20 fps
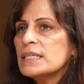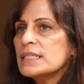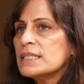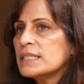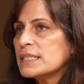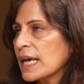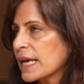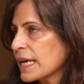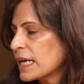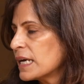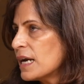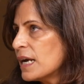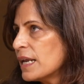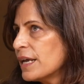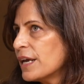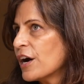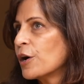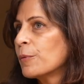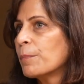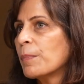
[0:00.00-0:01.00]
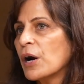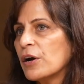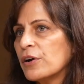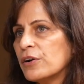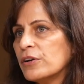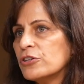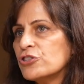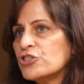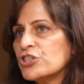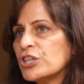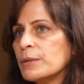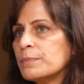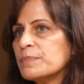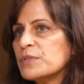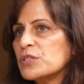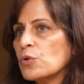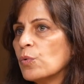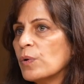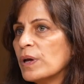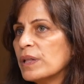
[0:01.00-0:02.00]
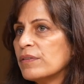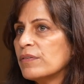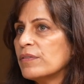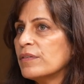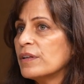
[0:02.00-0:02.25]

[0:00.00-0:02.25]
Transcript: Secondly, our partnerships with